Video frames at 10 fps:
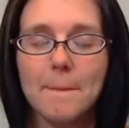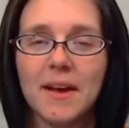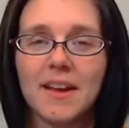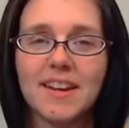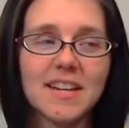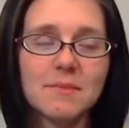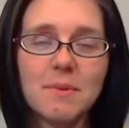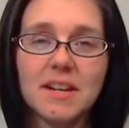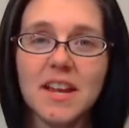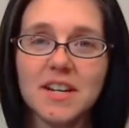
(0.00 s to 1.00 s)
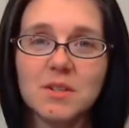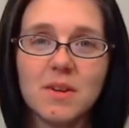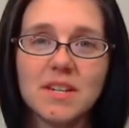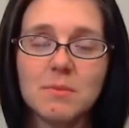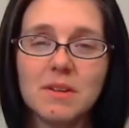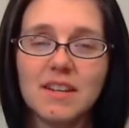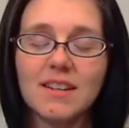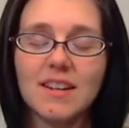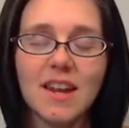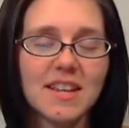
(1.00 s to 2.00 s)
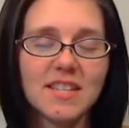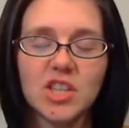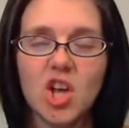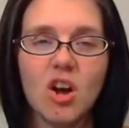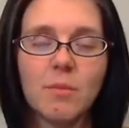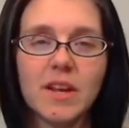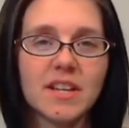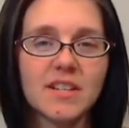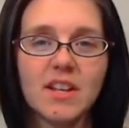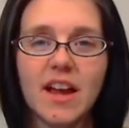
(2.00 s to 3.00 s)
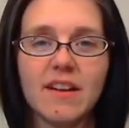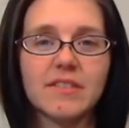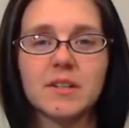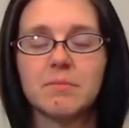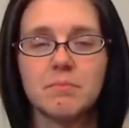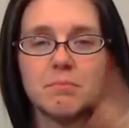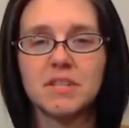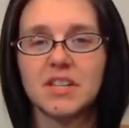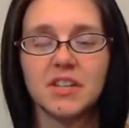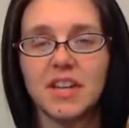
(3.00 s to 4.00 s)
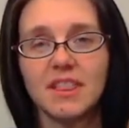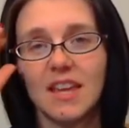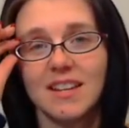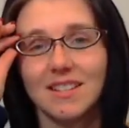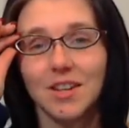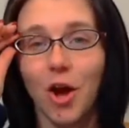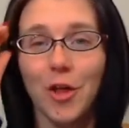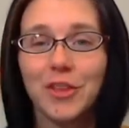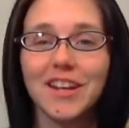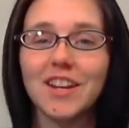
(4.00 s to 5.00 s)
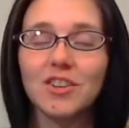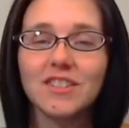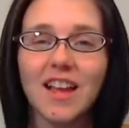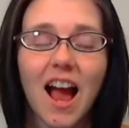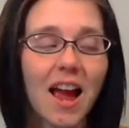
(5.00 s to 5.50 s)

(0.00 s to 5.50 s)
but expect next week to be nice and long because I'll have a bazillion things on the needles.